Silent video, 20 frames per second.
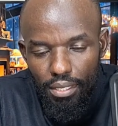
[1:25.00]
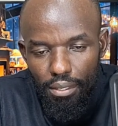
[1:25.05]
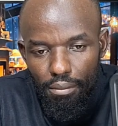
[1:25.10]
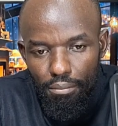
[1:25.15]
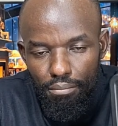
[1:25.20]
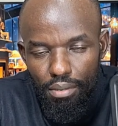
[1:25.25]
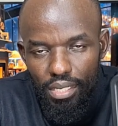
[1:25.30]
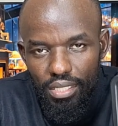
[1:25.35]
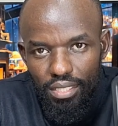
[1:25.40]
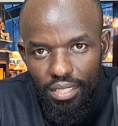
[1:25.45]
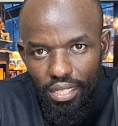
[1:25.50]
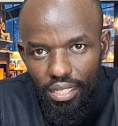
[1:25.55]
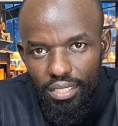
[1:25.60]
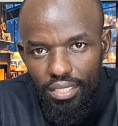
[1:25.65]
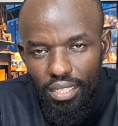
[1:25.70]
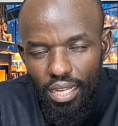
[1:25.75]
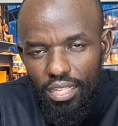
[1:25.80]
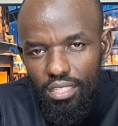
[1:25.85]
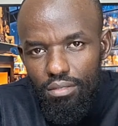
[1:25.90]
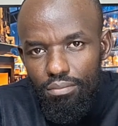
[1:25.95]
but that
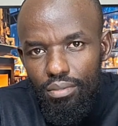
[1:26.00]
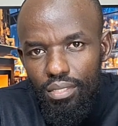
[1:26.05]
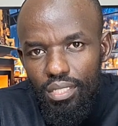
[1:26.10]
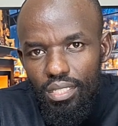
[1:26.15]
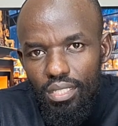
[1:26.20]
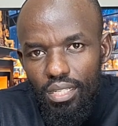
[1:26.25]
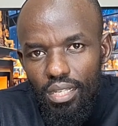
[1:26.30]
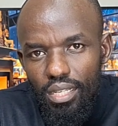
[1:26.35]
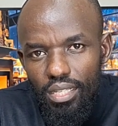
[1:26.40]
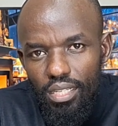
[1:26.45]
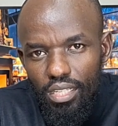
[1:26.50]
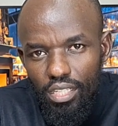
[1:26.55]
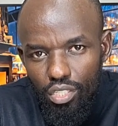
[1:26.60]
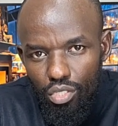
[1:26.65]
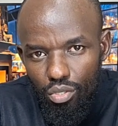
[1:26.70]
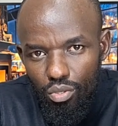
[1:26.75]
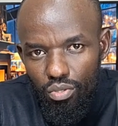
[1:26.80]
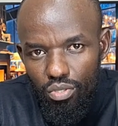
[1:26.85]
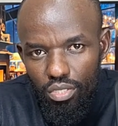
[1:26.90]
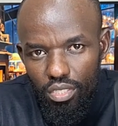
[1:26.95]
has been
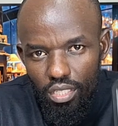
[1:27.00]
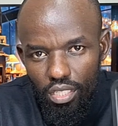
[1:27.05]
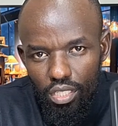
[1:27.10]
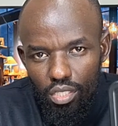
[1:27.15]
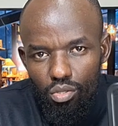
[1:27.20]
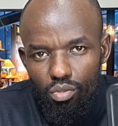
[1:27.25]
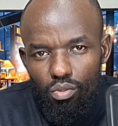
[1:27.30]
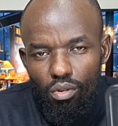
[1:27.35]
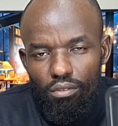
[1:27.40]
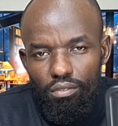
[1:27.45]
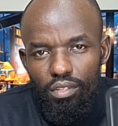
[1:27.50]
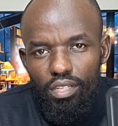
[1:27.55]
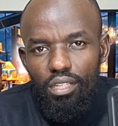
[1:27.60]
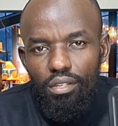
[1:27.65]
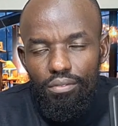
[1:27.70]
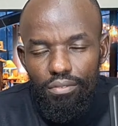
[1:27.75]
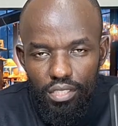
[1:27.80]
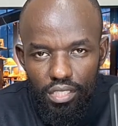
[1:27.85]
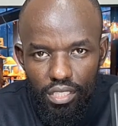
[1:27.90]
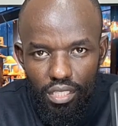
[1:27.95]
reduced into a very
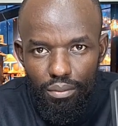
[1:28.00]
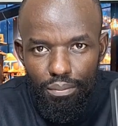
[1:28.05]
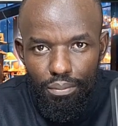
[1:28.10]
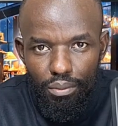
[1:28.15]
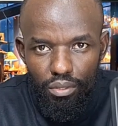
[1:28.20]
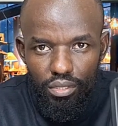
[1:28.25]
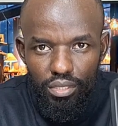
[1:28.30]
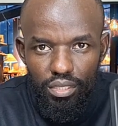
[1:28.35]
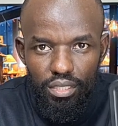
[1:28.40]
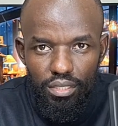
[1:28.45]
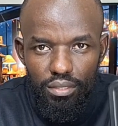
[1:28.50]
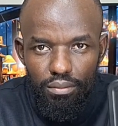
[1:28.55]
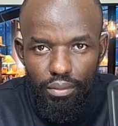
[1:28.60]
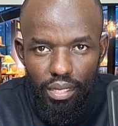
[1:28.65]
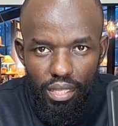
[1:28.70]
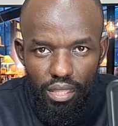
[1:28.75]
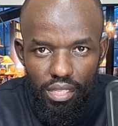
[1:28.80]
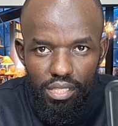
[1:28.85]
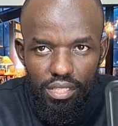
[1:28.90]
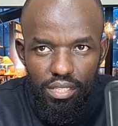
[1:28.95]
efficient process
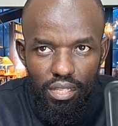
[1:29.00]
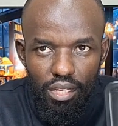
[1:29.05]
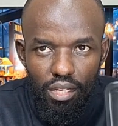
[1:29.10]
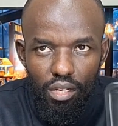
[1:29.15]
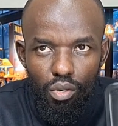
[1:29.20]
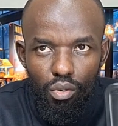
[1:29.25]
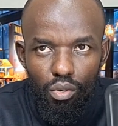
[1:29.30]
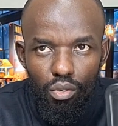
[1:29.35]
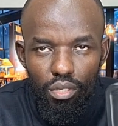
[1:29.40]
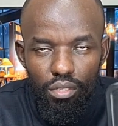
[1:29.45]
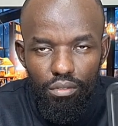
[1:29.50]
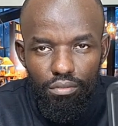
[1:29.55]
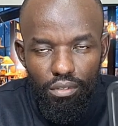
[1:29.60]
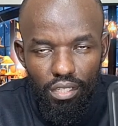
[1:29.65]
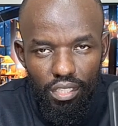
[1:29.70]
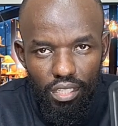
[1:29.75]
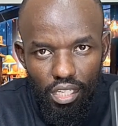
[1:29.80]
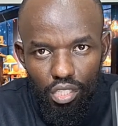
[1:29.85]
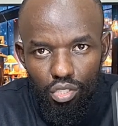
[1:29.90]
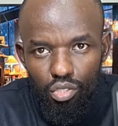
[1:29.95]
by this thing called
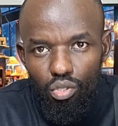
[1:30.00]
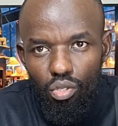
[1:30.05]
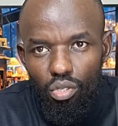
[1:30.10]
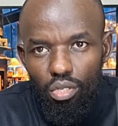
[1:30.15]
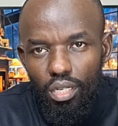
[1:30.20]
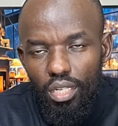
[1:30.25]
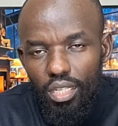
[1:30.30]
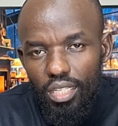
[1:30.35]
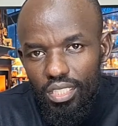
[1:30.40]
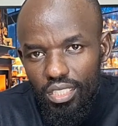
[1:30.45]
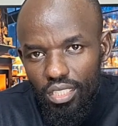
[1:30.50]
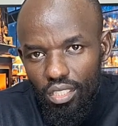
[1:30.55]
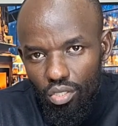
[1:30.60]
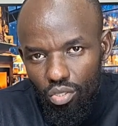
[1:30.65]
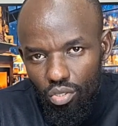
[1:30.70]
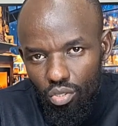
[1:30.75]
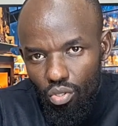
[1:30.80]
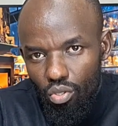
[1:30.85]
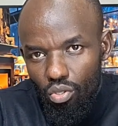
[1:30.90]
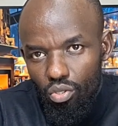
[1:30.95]
financial
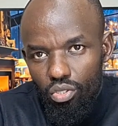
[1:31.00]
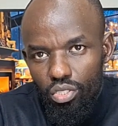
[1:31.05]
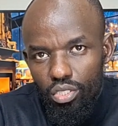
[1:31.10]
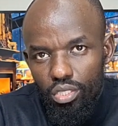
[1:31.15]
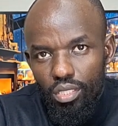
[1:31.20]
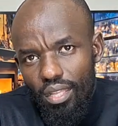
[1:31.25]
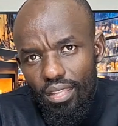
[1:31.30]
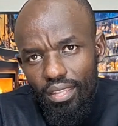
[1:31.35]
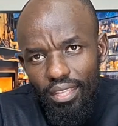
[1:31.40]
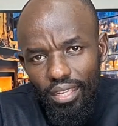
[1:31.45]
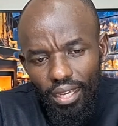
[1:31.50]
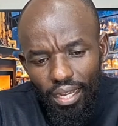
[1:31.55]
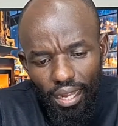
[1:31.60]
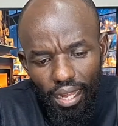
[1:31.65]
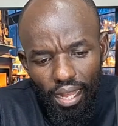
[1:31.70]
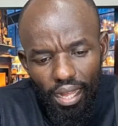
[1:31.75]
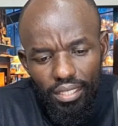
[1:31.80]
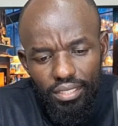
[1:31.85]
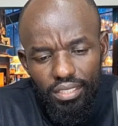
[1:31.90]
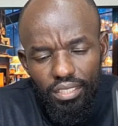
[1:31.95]
technology. There
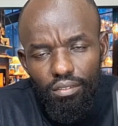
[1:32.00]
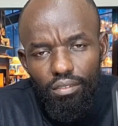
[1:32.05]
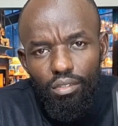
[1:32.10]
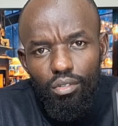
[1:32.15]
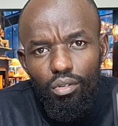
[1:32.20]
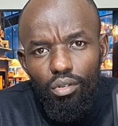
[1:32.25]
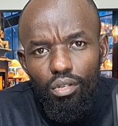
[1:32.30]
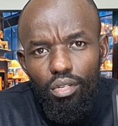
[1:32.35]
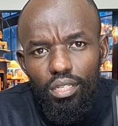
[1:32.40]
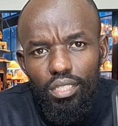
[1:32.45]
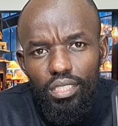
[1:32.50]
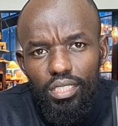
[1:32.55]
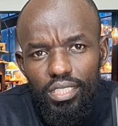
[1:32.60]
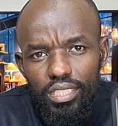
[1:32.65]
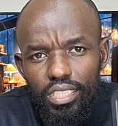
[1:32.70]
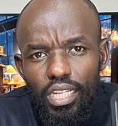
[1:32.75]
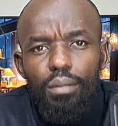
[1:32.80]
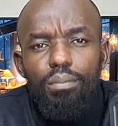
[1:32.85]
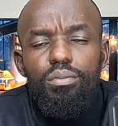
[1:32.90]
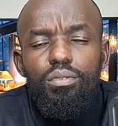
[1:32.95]
are several
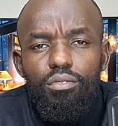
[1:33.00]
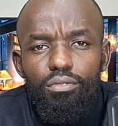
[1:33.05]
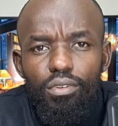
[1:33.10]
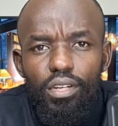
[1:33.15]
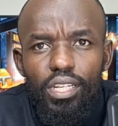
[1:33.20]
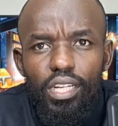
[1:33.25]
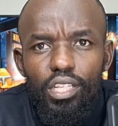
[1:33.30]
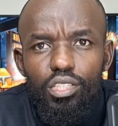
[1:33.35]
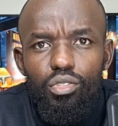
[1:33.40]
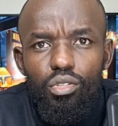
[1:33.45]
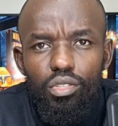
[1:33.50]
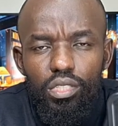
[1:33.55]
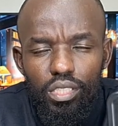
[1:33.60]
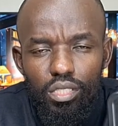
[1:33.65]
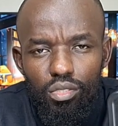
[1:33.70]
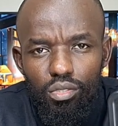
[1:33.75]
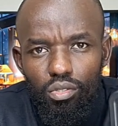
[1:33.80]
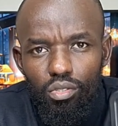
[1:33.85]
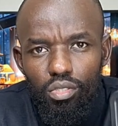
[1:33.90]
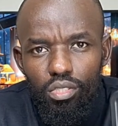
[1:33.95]
types of financial
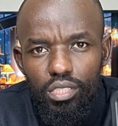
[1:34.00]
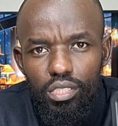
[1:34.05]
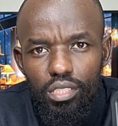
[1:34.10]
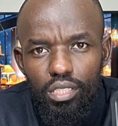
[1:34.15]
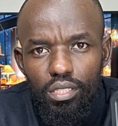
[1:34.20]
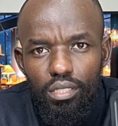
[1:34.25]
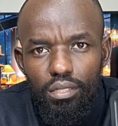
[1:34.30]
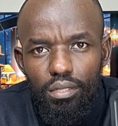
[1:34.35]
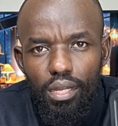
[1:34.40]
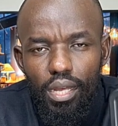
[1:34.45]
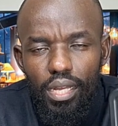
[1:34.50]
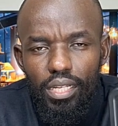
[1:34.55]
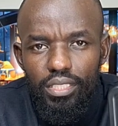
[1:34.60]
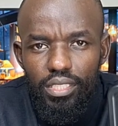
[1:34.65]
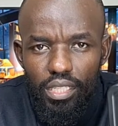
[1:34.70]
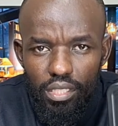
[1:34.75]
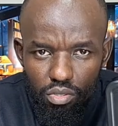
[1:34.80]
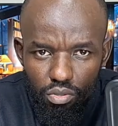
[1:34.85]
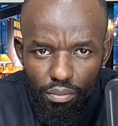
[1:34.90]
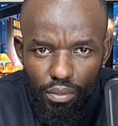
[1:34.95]
technology.
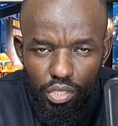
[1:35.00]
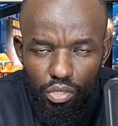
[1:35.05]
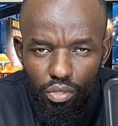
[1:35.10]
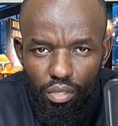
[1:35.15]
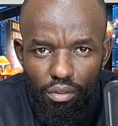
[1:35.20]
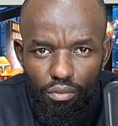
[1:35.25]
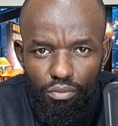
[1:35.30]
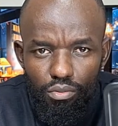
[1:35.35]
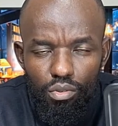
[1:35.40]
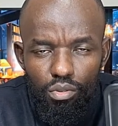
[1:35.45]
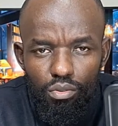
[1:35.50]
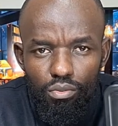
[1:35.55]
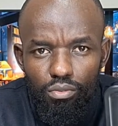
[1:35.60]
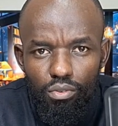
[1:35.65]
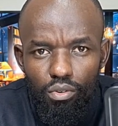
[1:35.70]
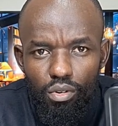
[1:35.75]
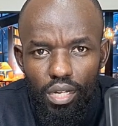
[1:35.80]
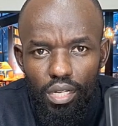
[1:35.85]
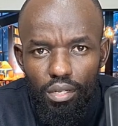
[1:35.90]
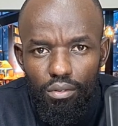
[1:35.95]
Just to mention a few
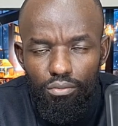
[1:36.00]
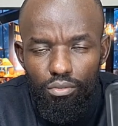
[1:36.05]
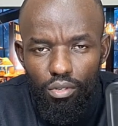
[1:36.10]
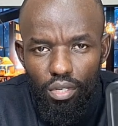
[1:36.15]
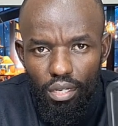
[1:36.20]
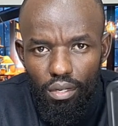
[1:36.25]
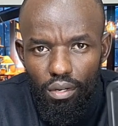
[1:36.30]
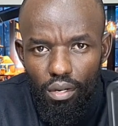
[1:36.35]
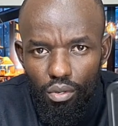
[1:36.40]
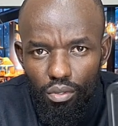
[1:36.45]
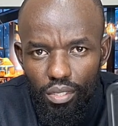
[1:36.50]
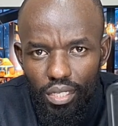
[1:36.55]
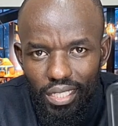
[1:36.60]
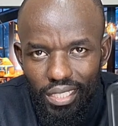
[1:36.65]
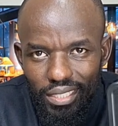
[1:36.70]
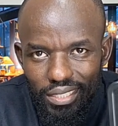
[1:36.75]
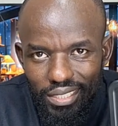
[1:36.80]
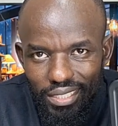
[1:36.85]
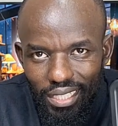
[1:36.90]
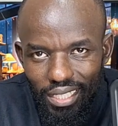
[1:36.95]
for our own
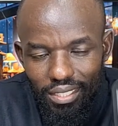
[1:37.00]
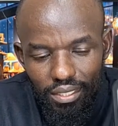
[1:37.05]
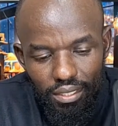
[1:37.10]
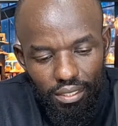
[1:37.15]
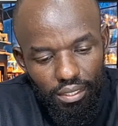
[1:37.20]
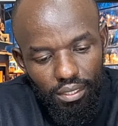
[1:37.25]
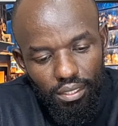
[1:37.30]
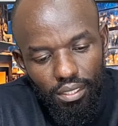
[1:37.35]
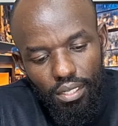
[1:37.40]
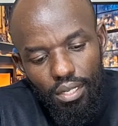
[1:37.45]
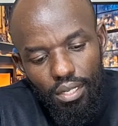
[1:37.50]
understanding,